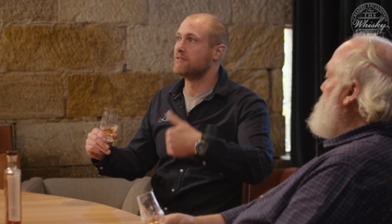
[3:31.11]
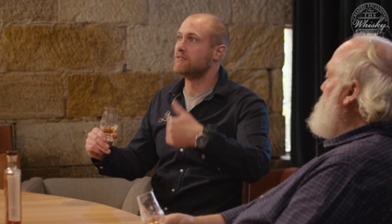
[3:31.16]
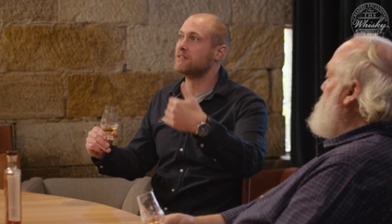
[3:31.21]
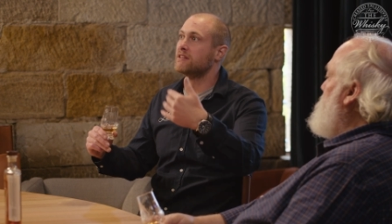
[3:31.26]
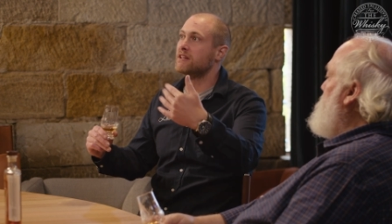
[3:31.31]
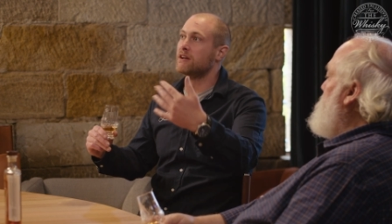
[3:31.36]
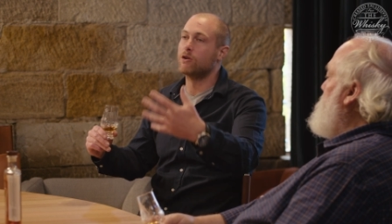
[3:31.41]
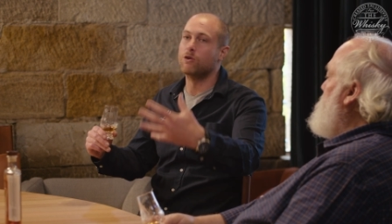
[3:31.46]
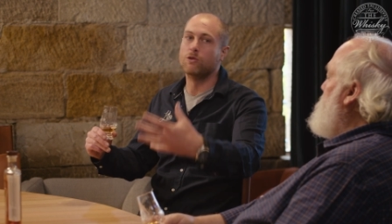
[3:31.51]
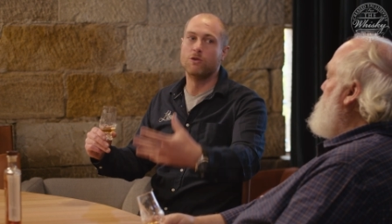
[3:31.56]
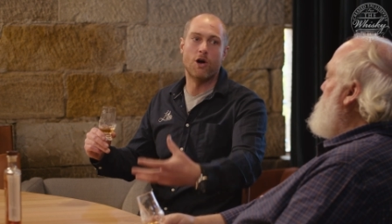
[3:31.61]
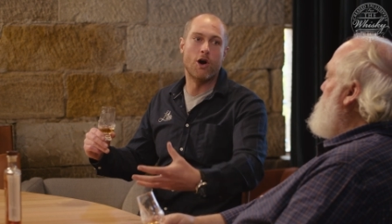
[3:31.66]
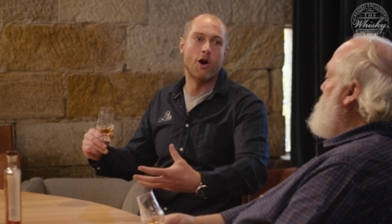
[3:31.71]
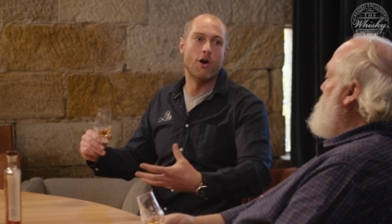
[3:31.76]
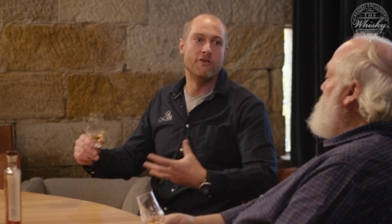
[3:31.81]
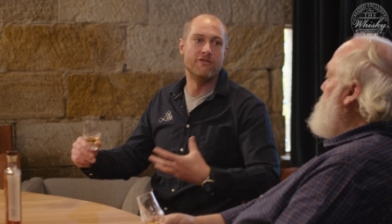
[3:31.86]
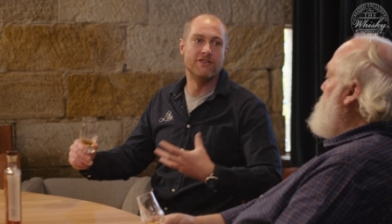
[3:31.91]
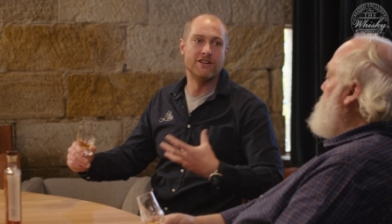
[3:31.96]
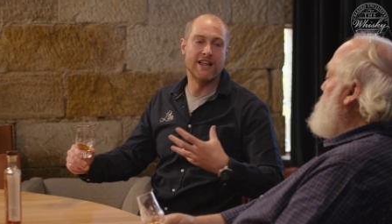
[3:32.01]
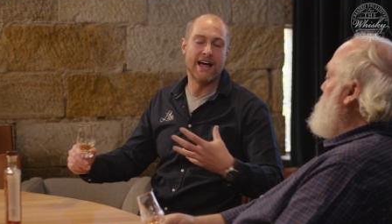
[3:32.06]
and they all
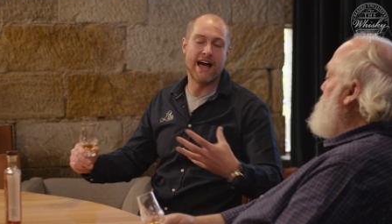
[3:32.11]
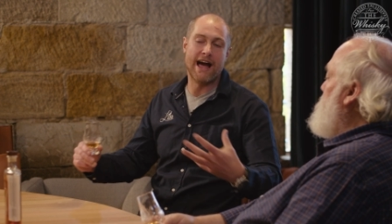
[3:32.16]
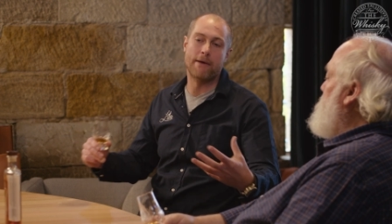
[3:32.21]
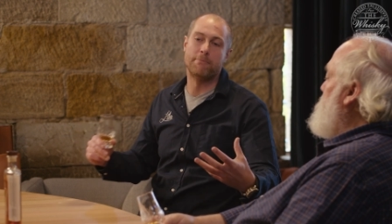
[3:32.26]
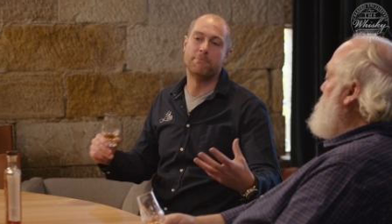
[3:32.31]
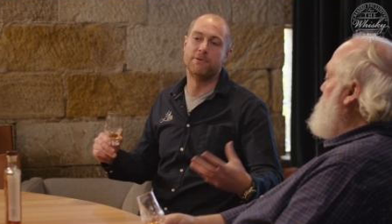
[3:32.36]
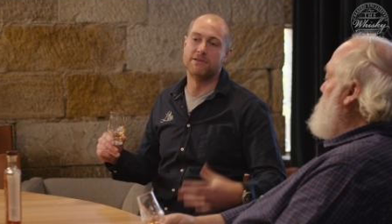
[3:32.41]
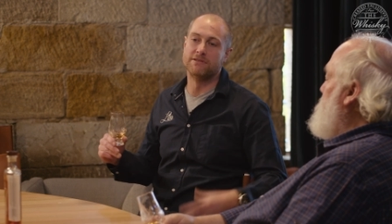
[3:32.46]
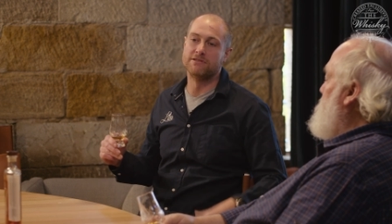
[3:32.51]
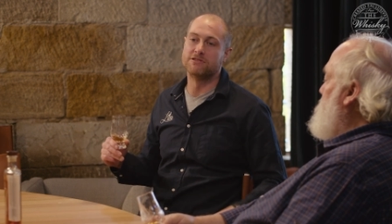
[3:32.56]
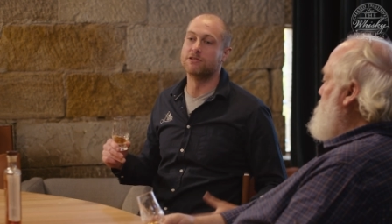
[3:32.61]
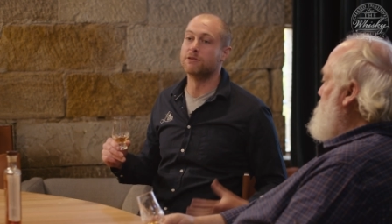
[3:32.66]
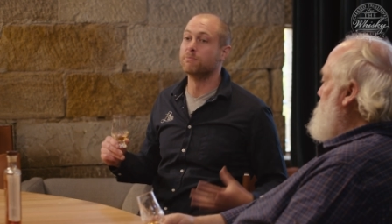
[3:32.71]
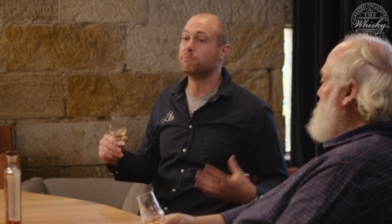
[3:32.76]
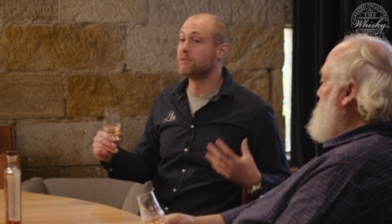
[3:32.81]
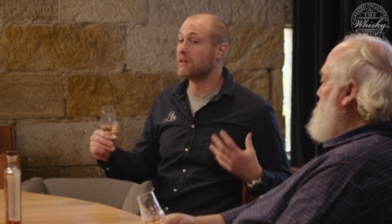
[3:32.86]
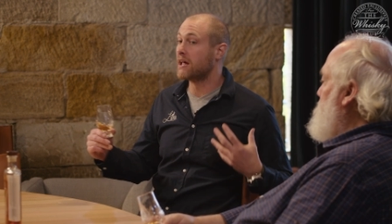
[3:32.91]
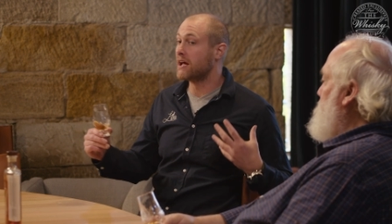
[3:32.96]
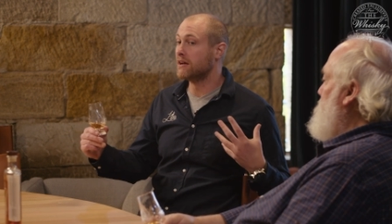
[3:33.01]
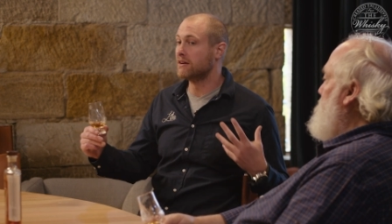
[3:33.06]
overlap and sort of
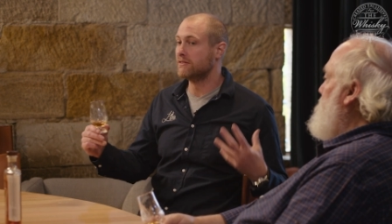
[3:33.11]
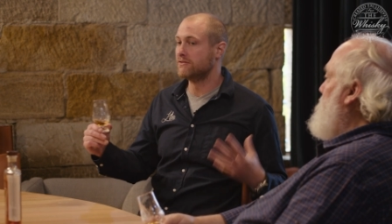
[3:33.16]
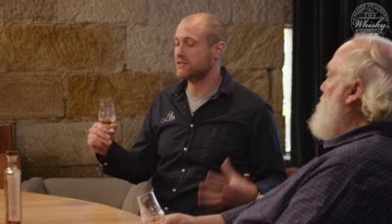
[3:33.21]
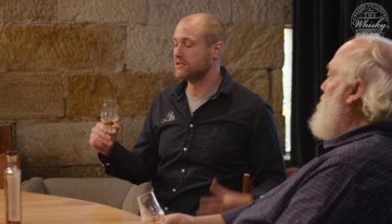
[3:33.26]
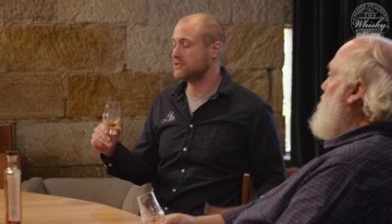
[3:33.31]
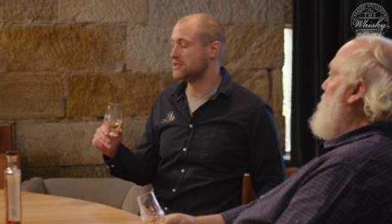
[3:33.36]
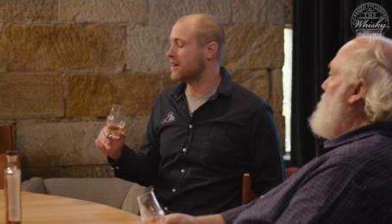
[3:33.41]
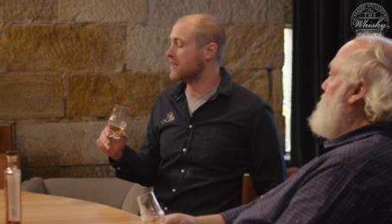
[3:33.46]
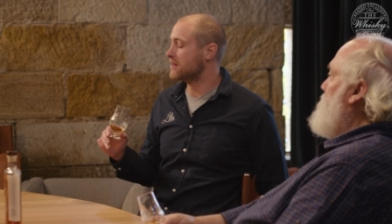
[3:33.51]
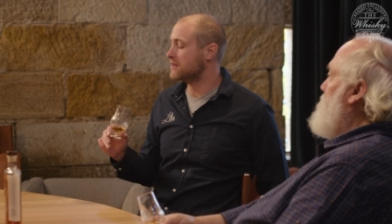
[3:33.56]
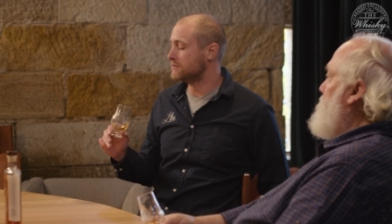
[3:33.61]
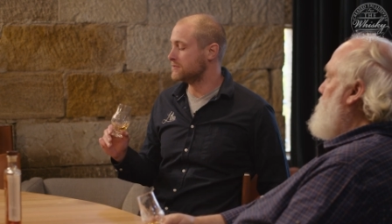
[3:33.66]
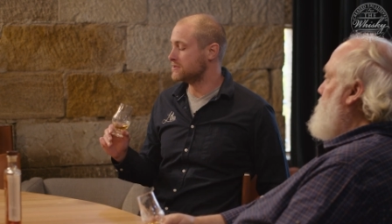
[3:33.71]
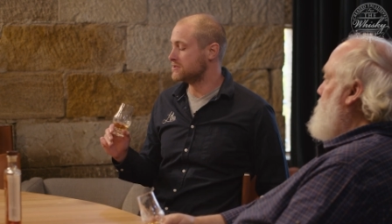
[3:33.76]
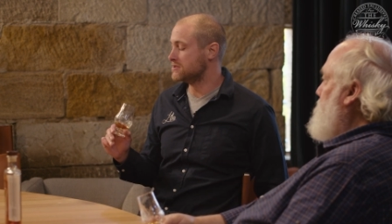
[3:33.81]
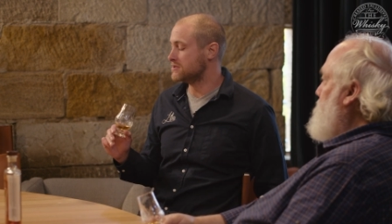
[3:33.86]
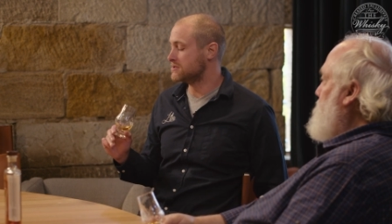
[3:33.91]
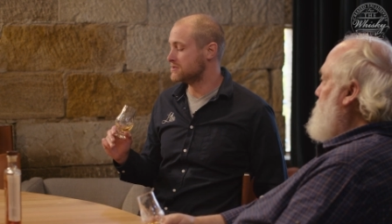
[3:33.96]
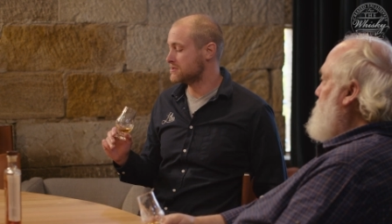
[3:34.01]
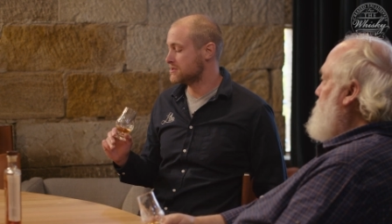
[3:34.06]
play off each other,
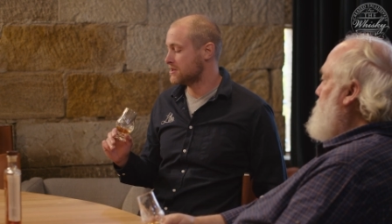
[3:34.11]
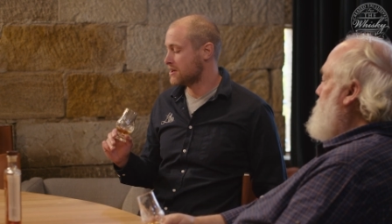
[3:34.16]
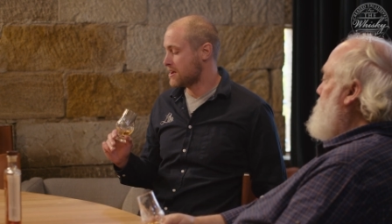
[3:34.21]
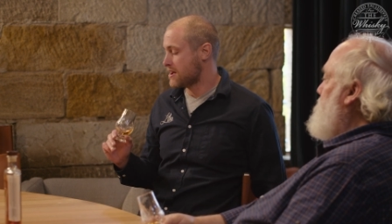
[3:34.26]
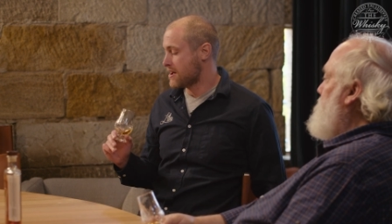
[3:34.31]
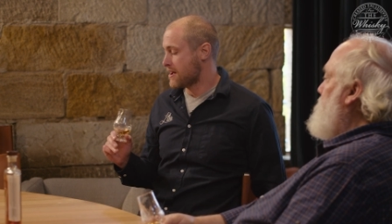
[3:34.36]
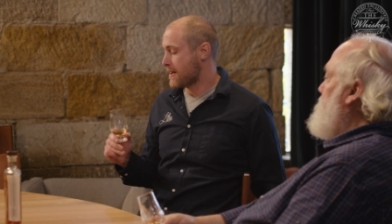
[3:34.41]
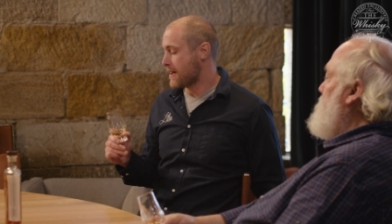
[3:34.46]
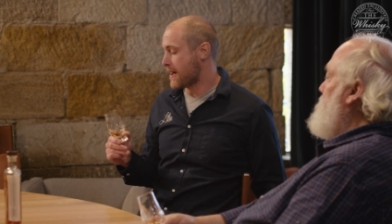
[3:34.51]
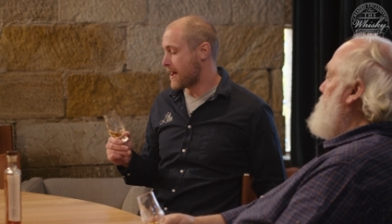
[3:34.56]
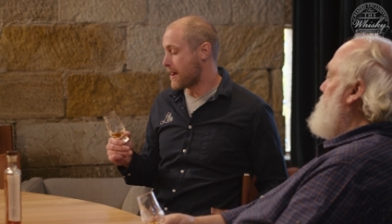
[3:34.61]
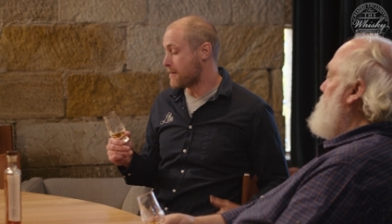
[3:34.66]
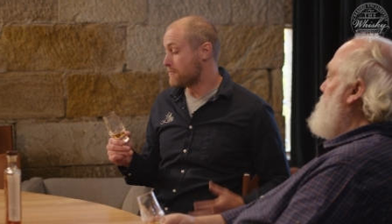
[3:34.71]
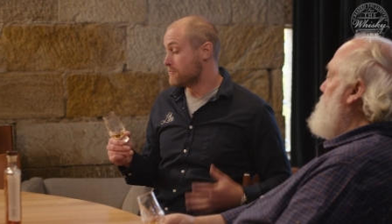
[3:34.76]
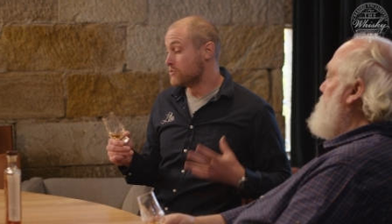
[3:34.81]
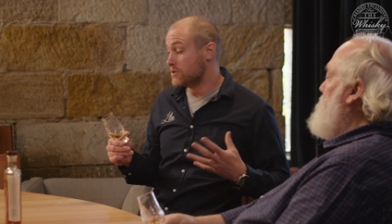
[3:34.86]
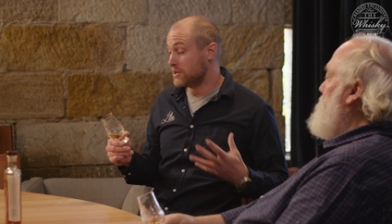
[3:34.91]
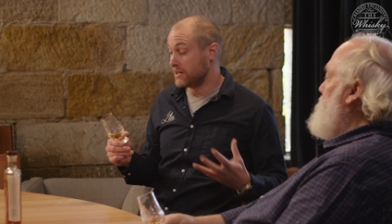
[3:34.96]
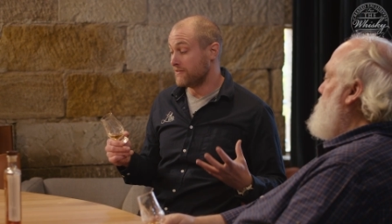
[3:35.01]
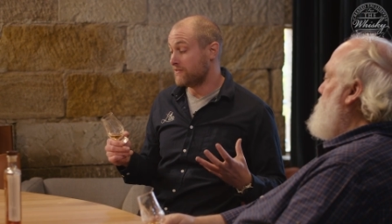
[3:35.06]
which is
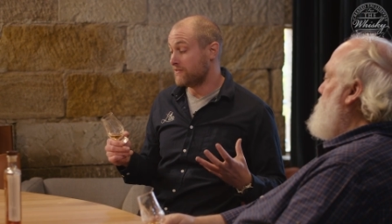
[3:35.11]
um, really